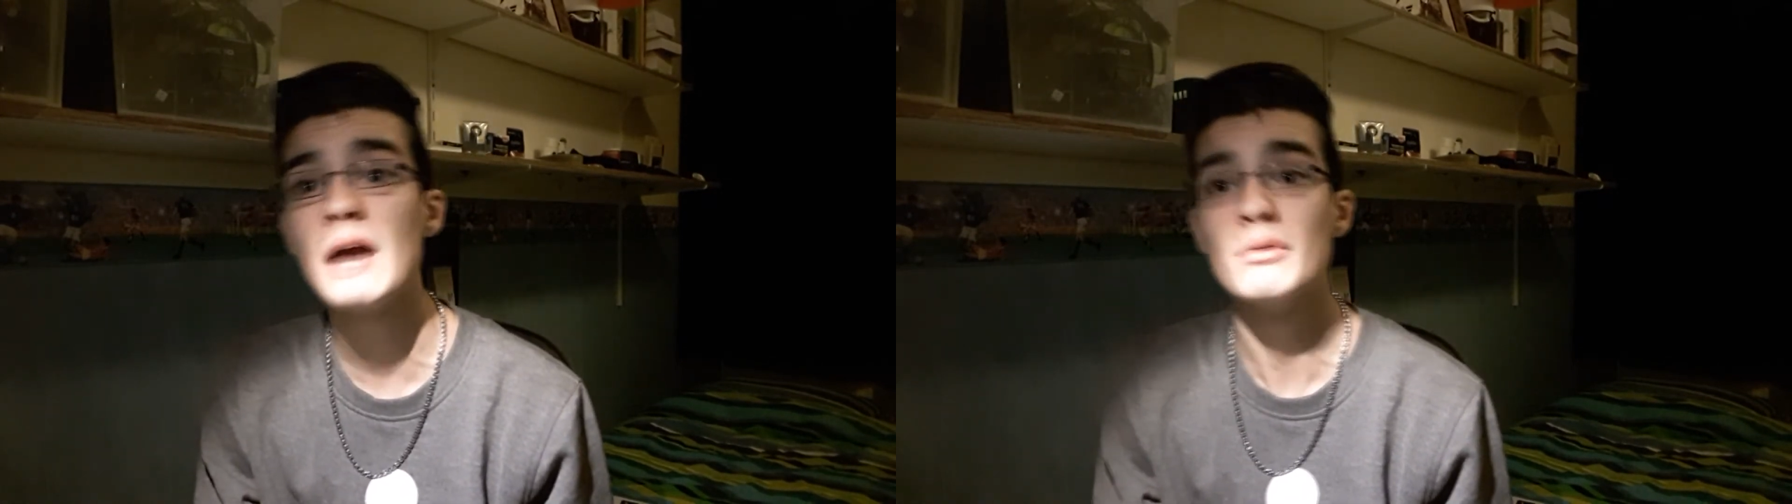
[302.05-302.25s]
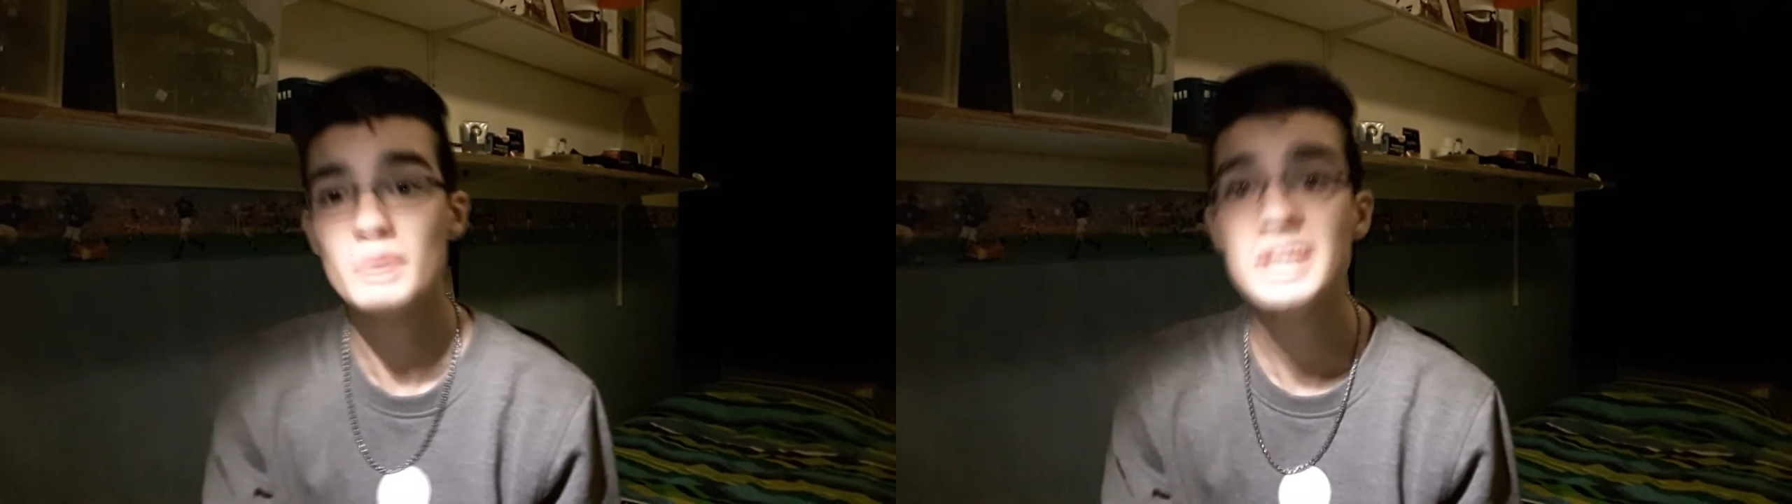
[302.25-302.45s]
I
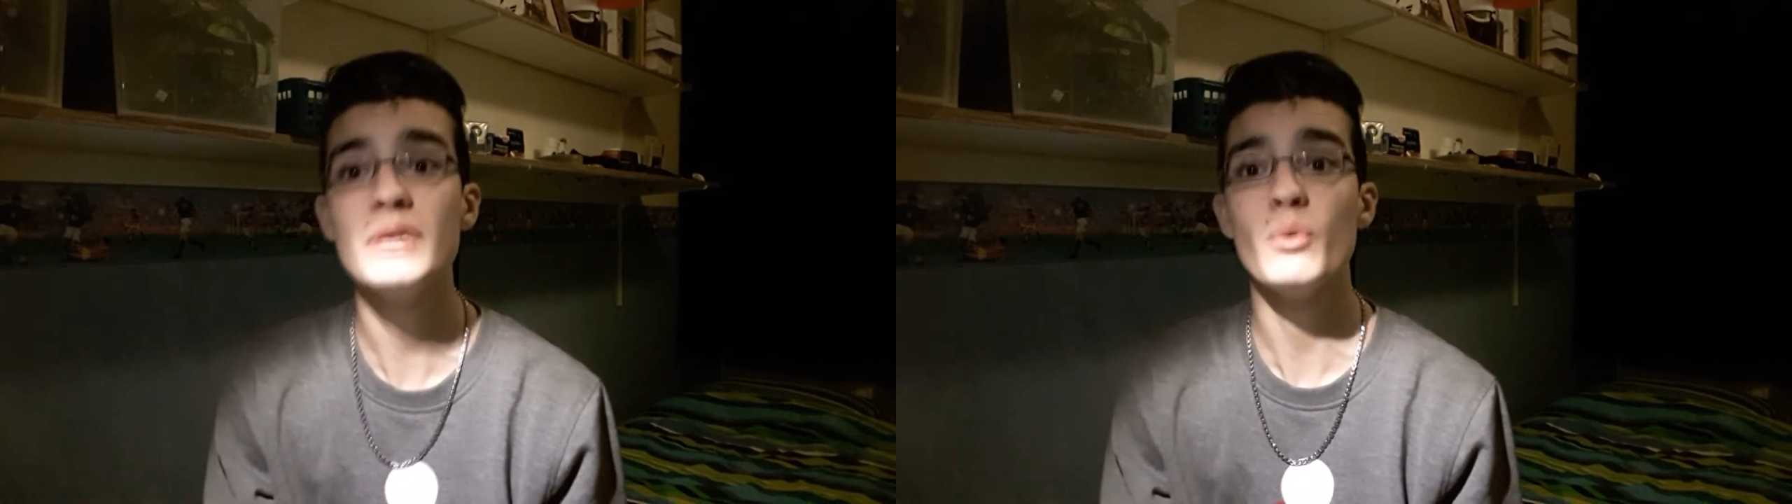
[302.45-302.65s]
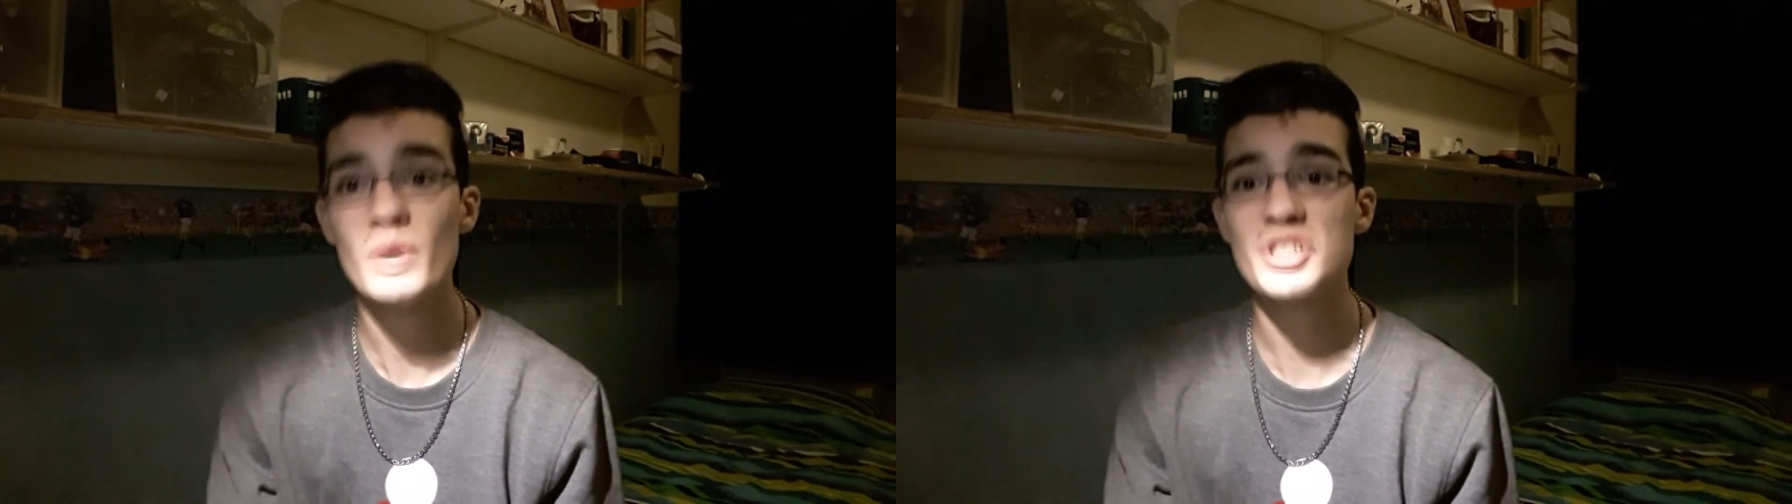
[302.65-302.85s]

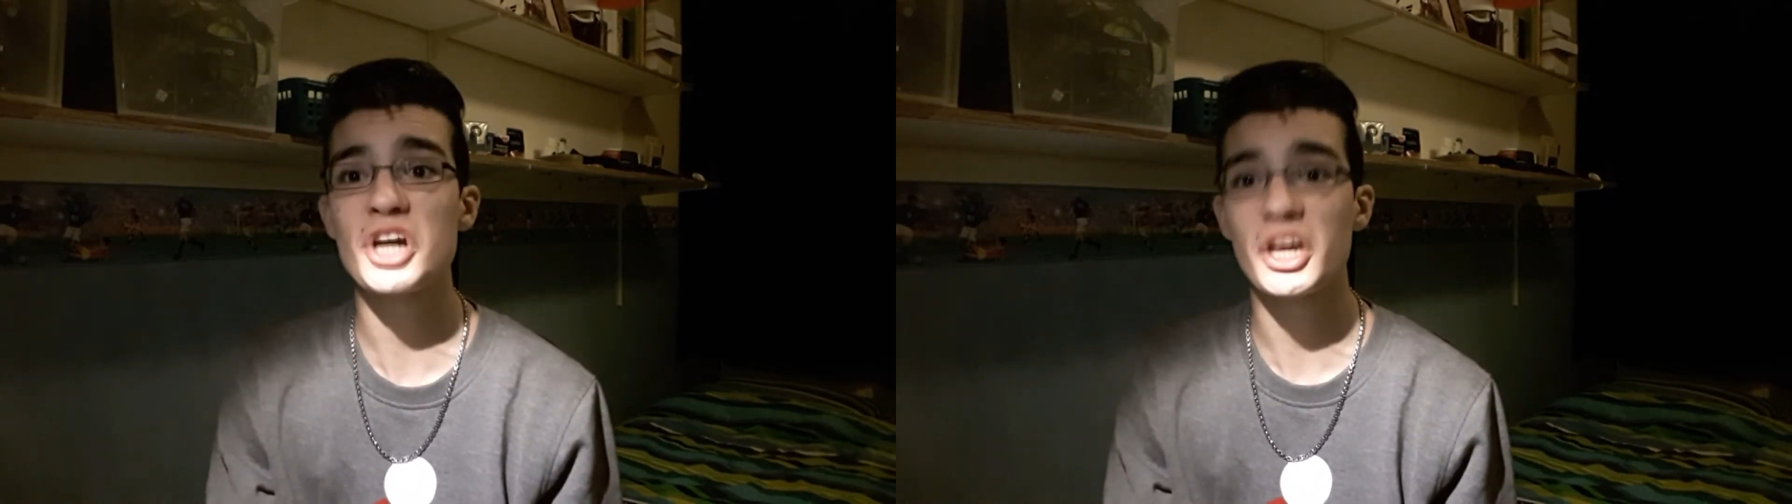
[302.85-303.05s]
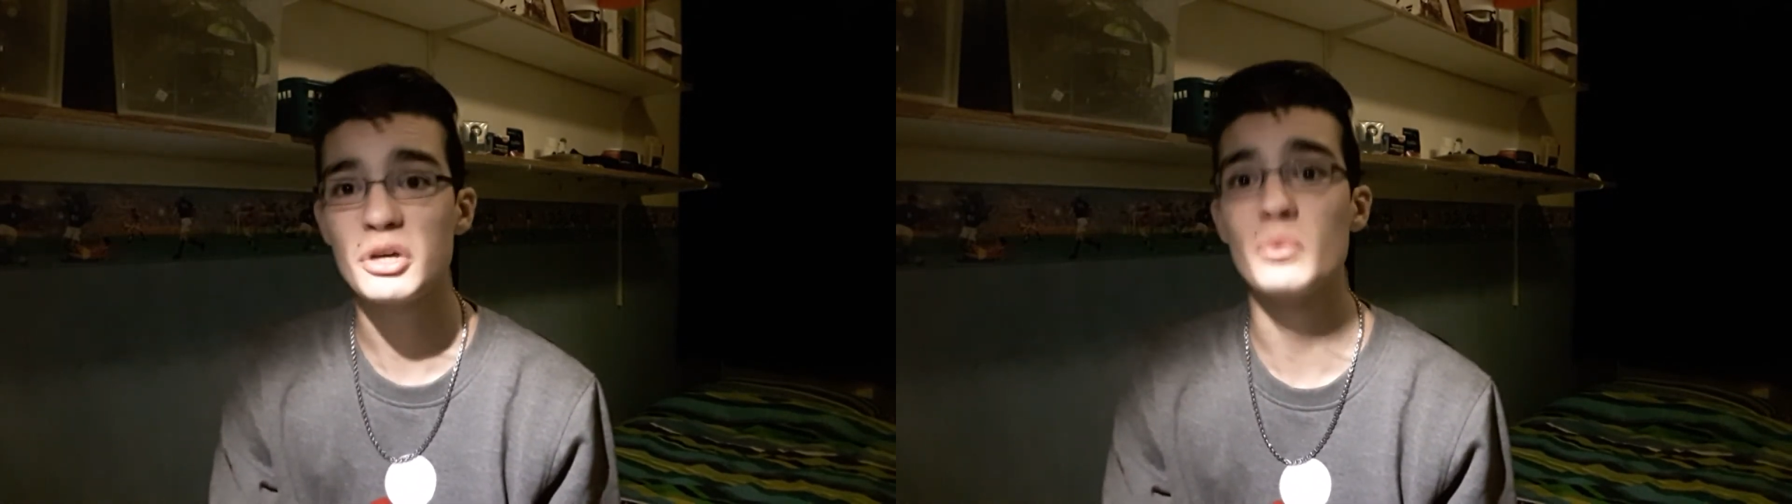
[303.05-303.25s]
really wish
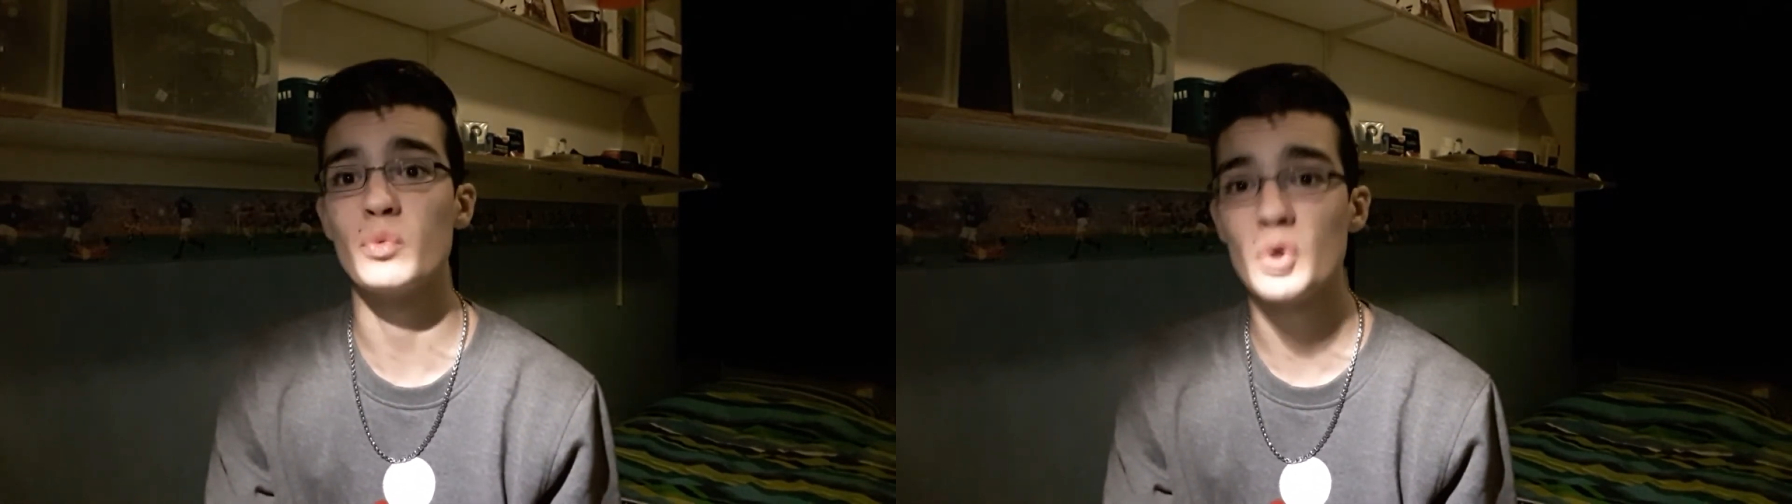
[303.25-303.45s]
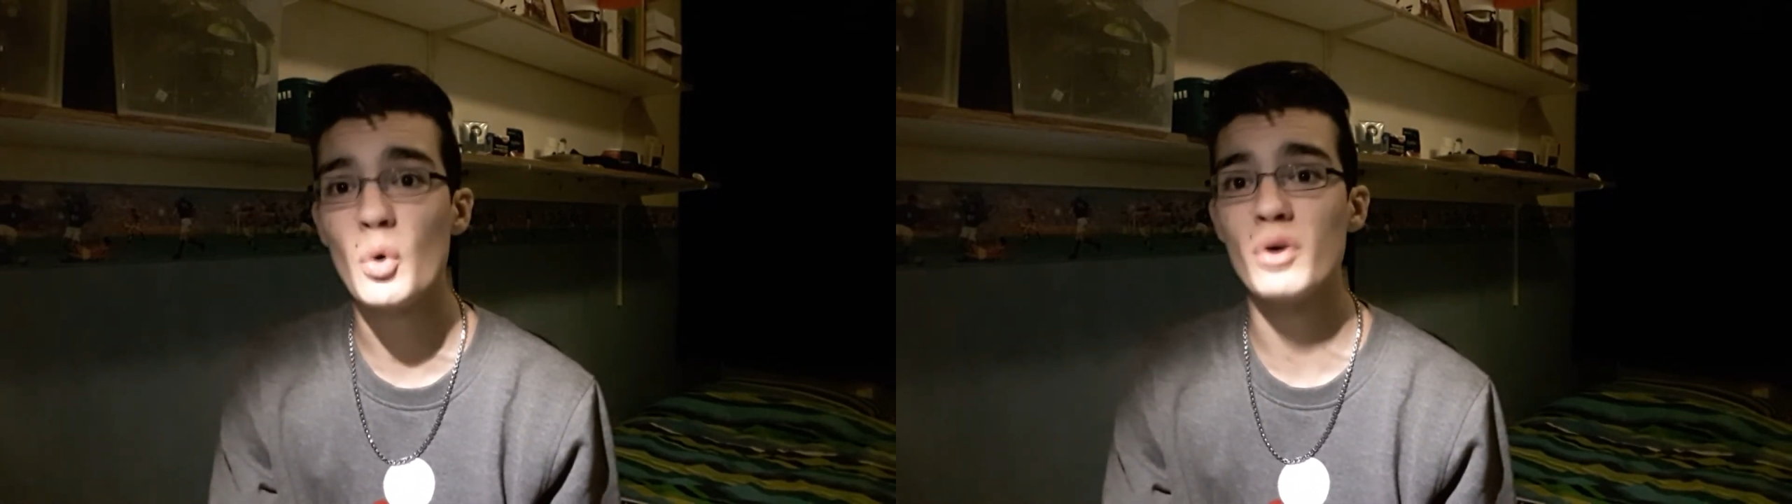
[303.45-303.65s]
I could
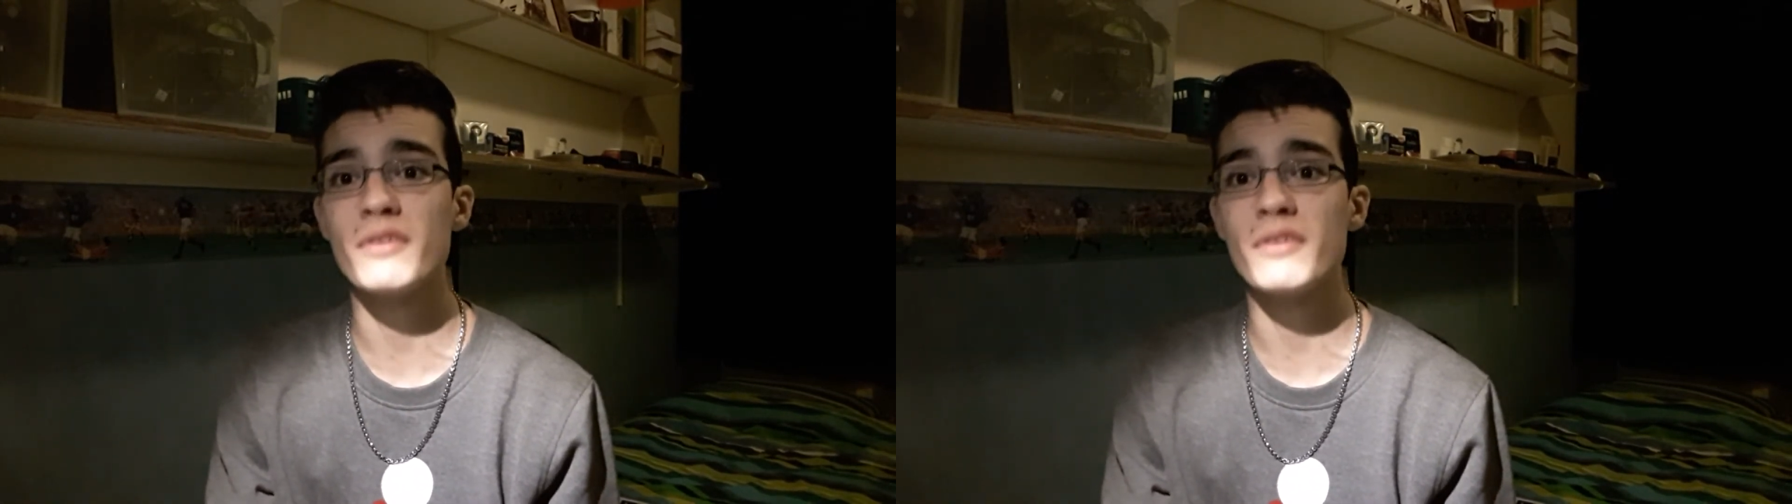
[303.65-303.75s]
record